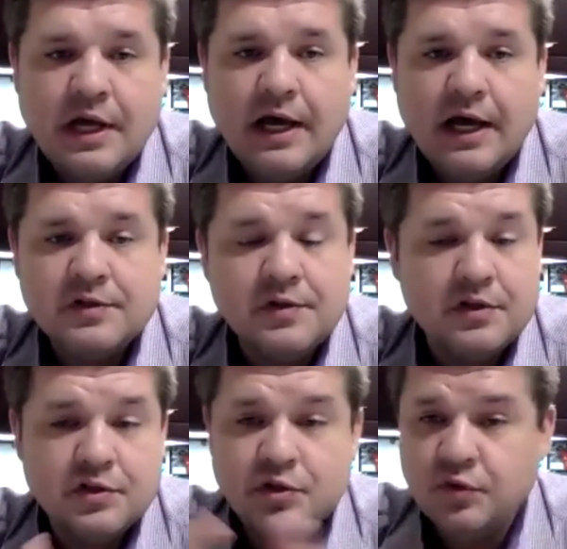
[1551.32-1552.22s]
So
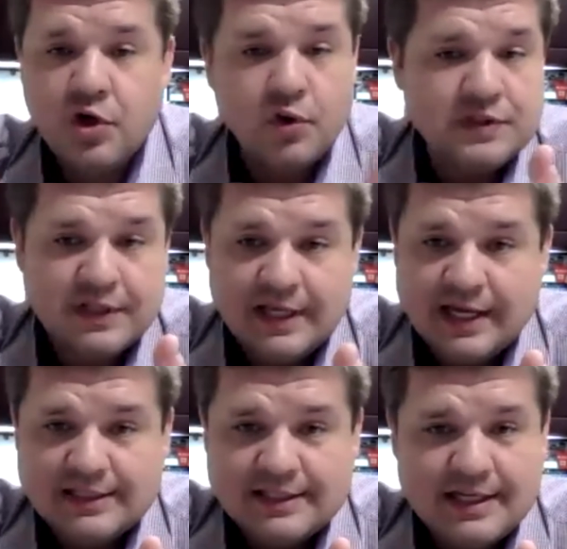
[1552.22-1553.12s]
the student knows that they
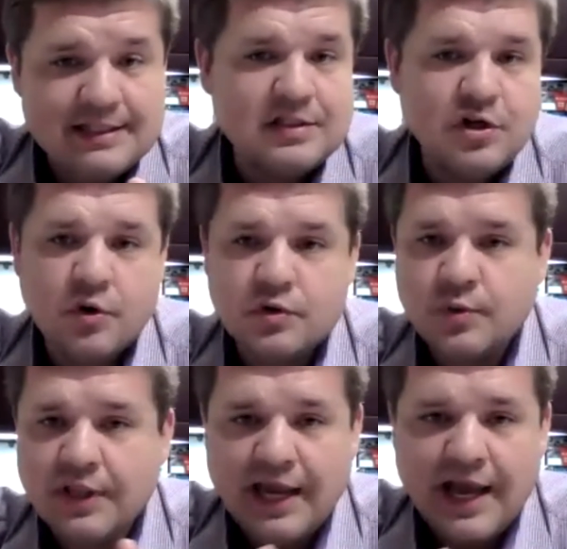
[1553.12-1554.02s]
exist, knows
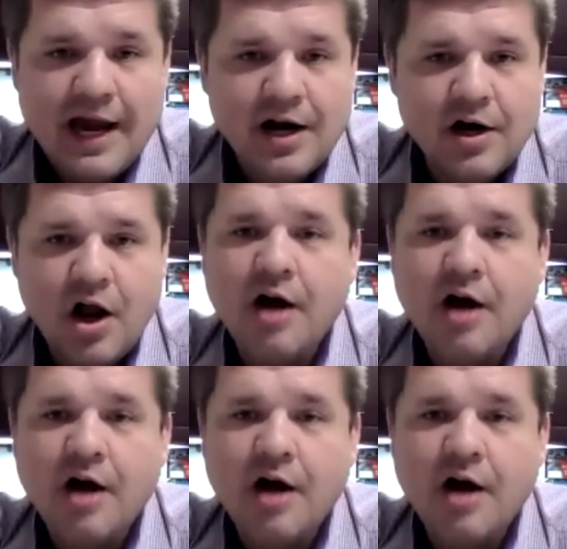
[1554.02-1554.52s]
where they are.